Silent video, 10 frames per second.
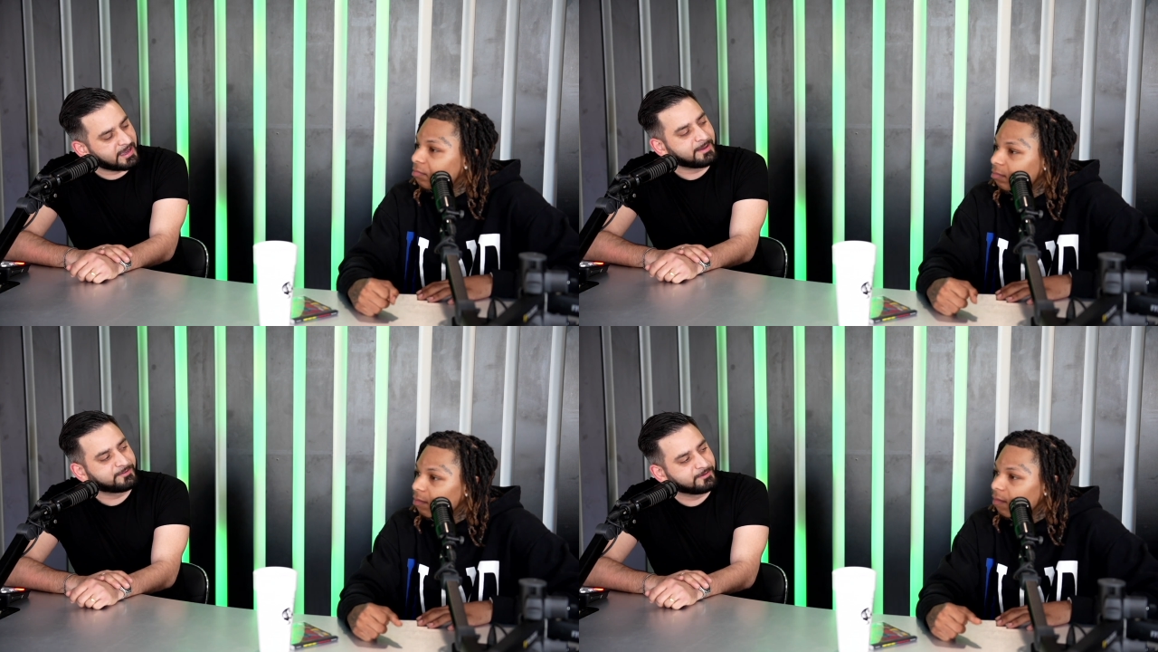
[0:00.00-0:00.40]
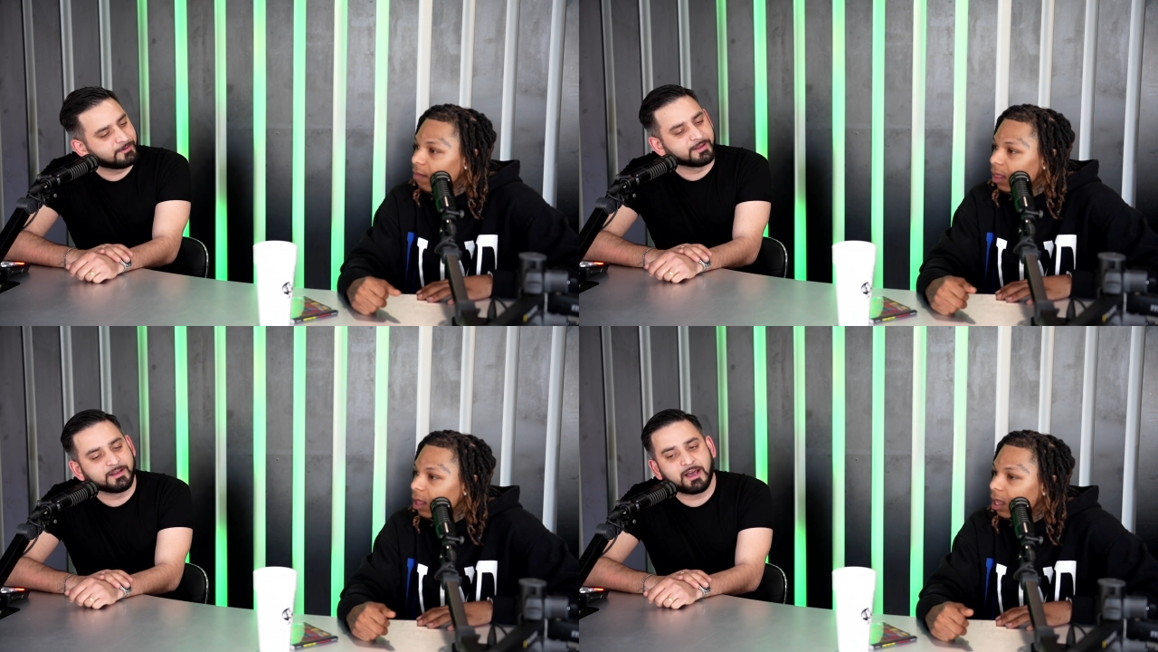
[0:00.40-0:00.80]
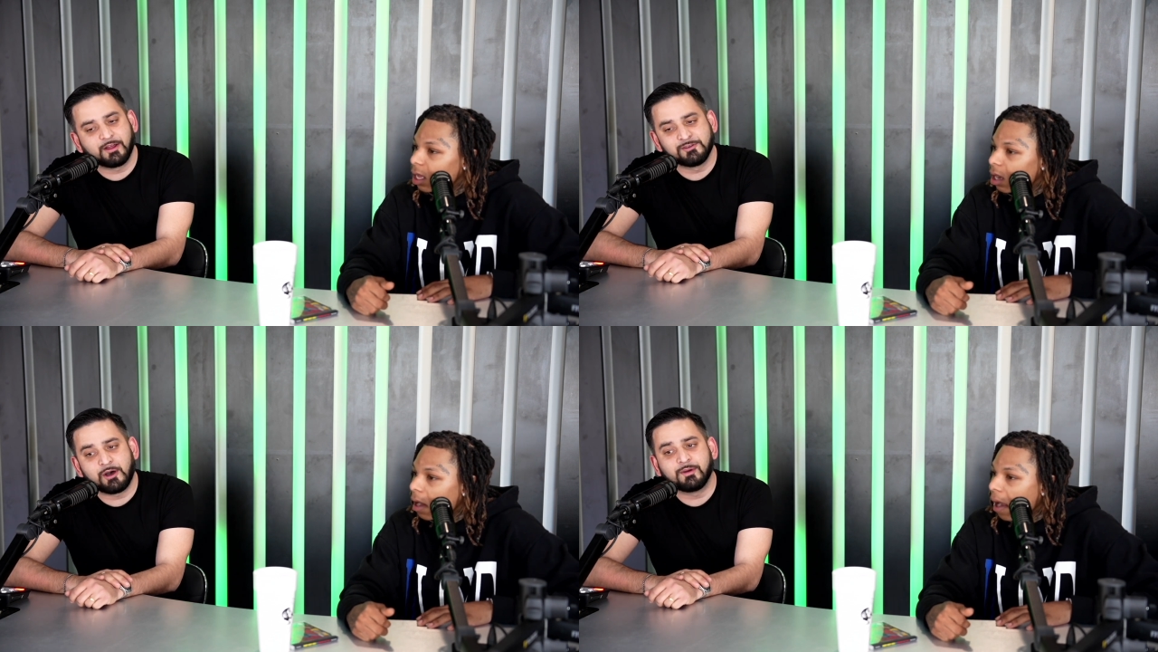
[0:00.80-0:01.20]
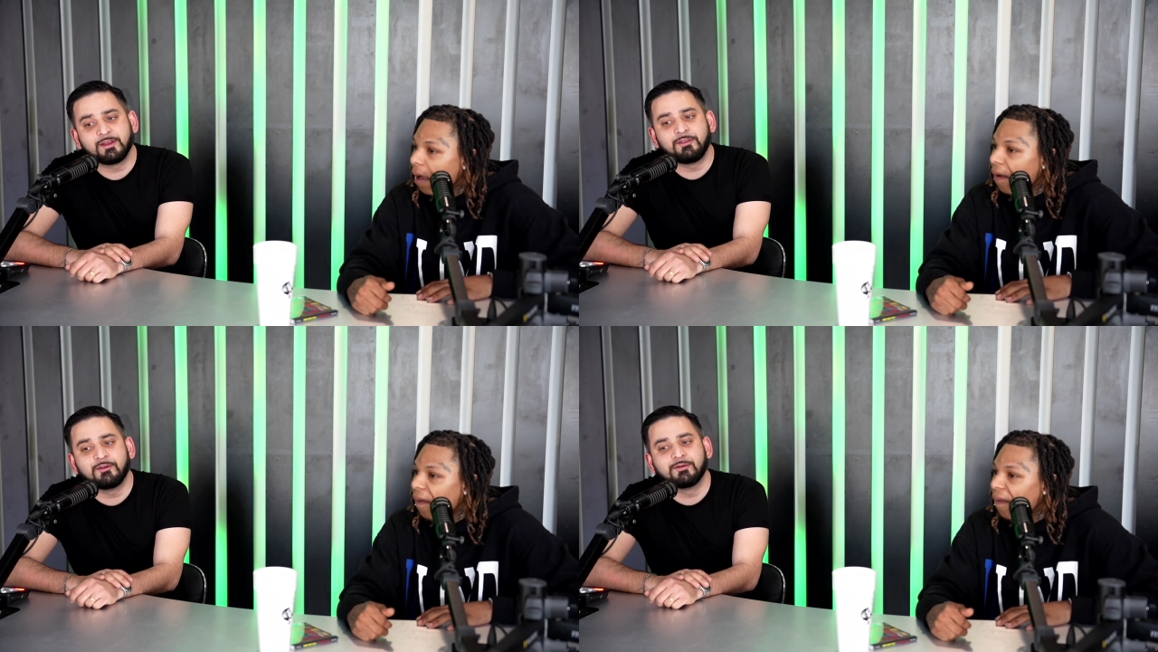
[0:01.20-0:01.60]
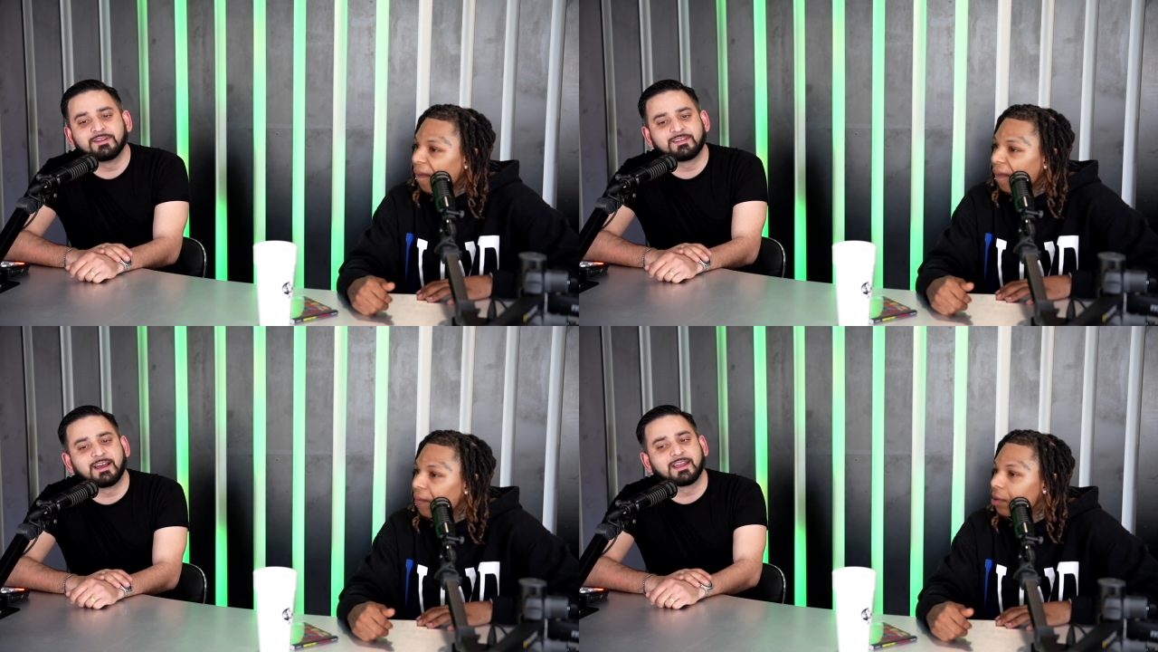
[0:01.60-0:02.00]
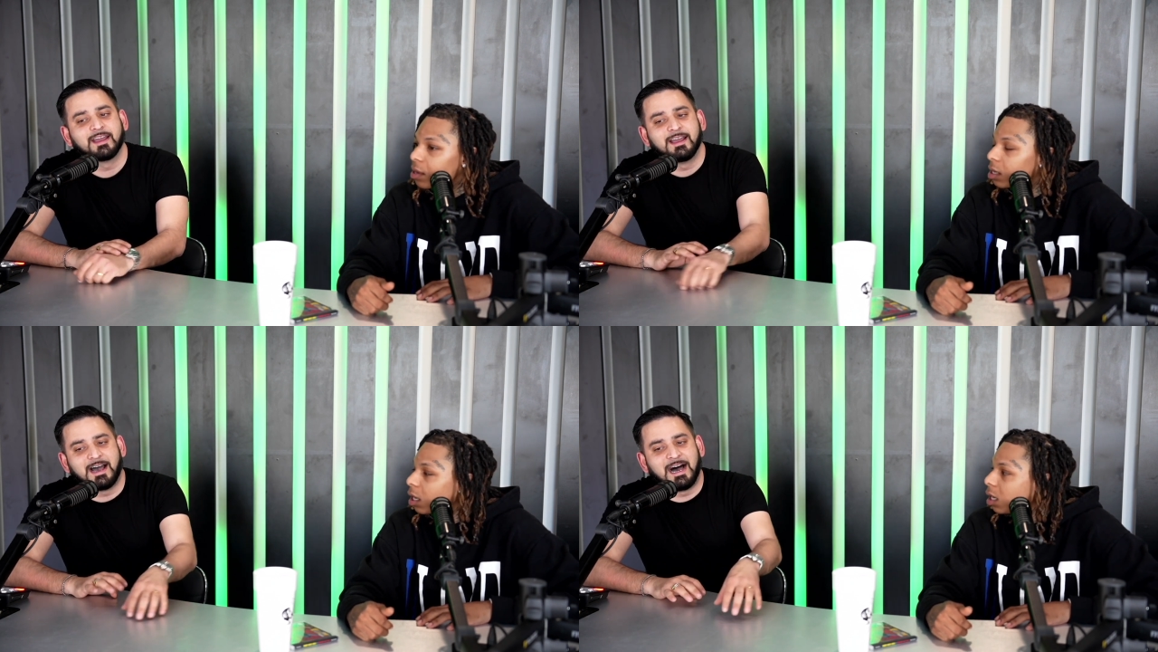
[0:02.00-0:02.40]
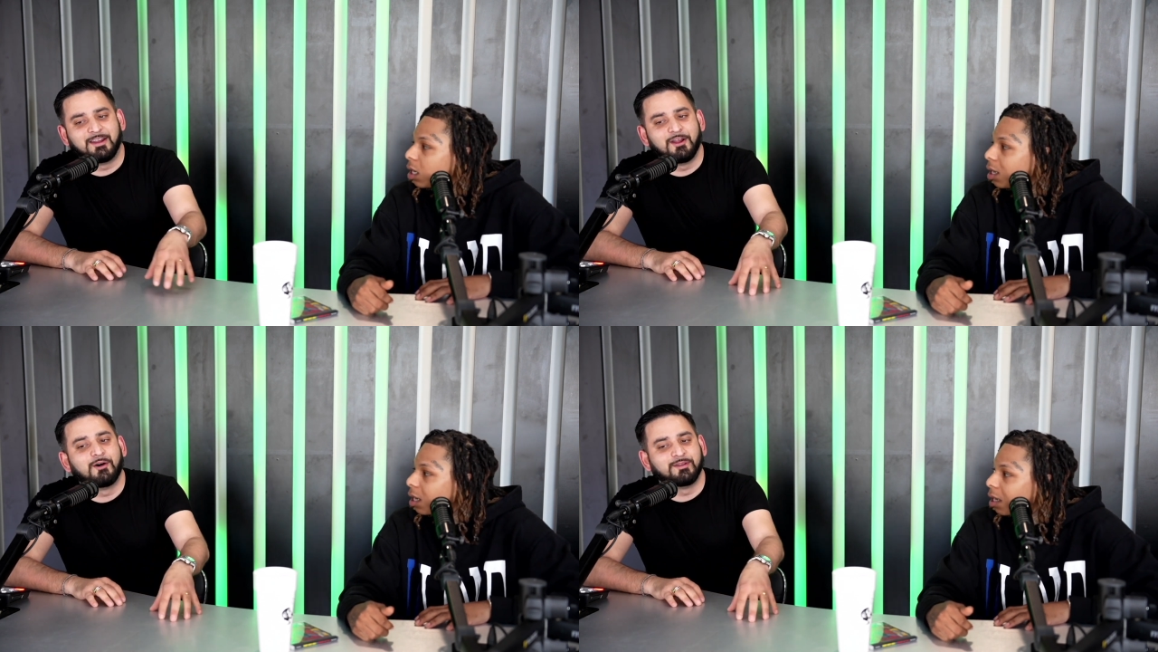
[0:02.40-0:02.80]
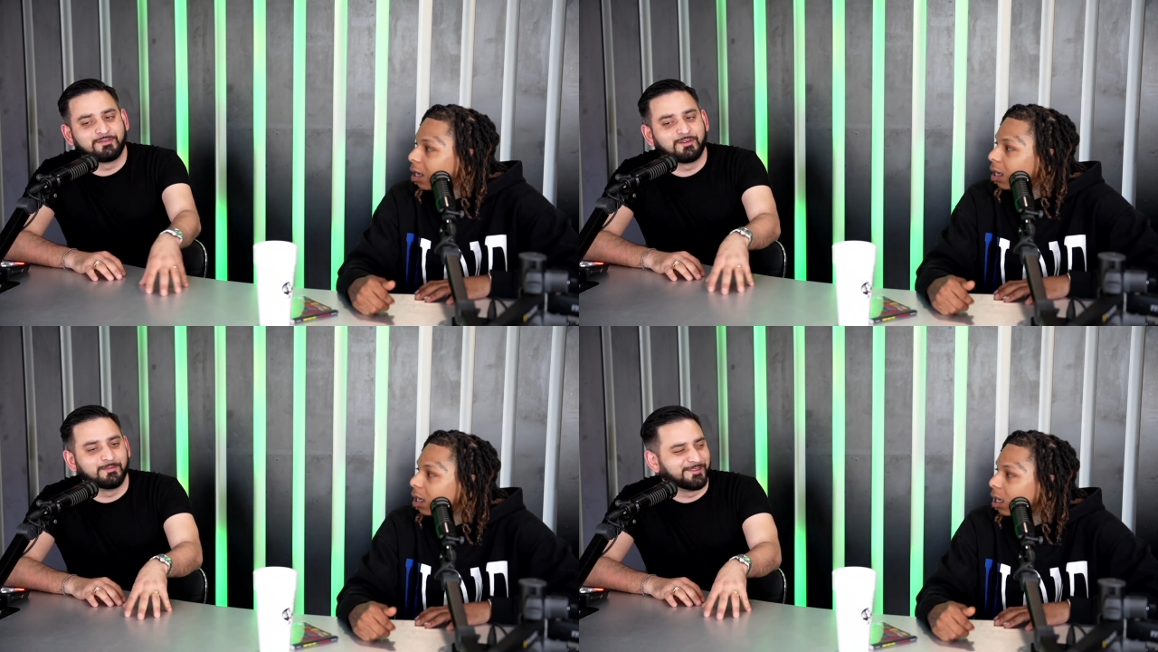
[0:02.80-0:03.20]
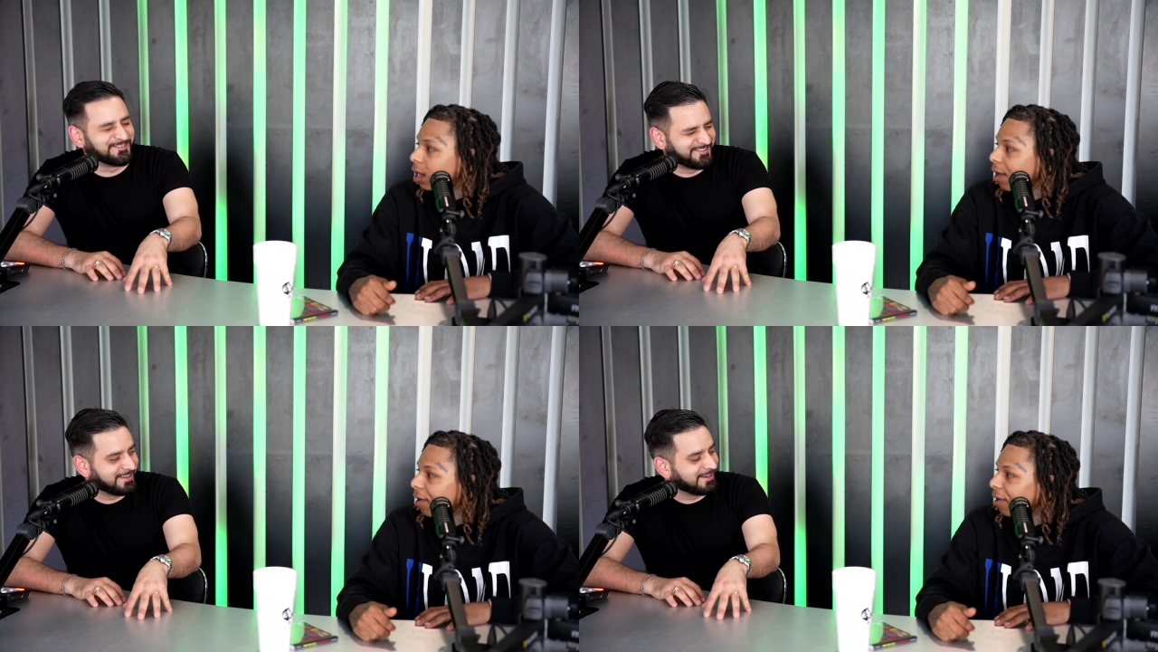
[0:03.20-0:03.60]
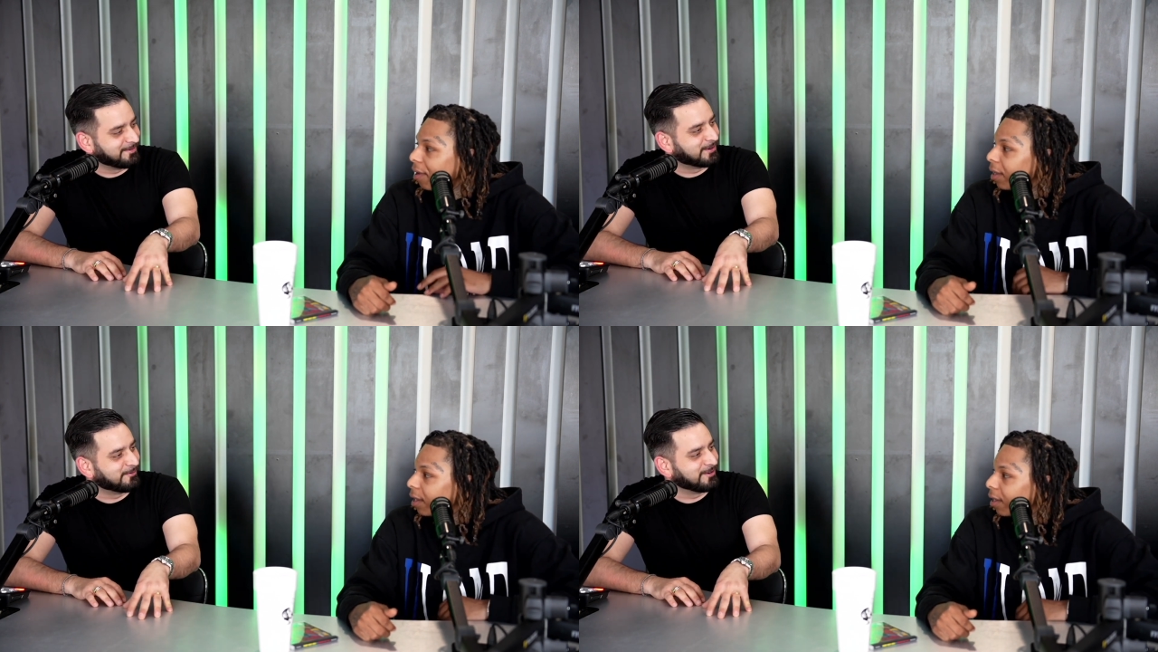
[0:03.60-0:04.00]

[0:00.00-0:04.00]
Speaker 1: absolutely. No, knowing you, it's like I know it's from the city, but yeah.